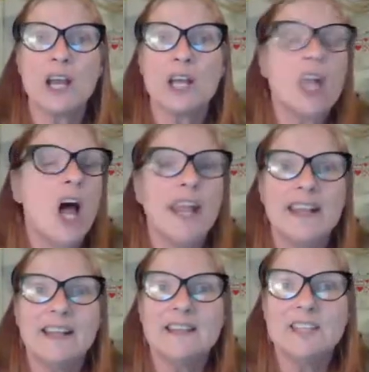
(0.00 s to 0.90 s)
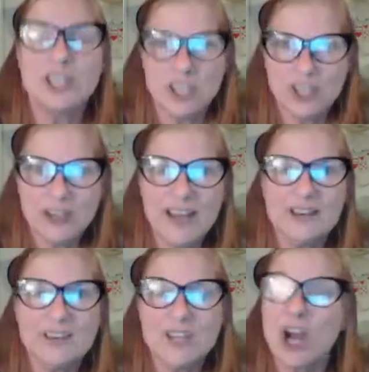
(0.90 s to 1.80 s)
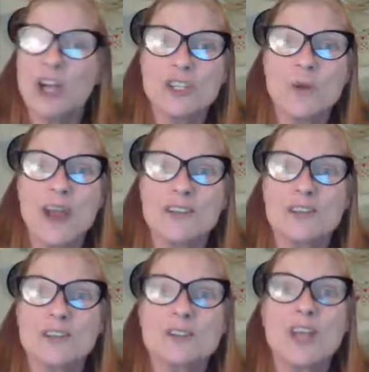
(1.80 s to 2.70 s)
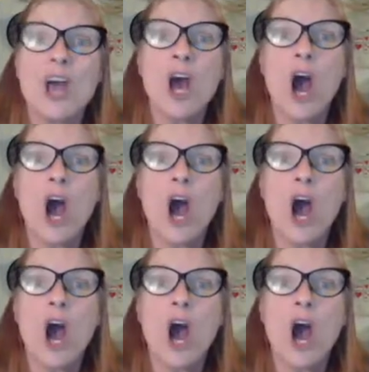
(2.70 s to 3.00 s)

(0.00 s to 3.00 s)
clients, curators, art directors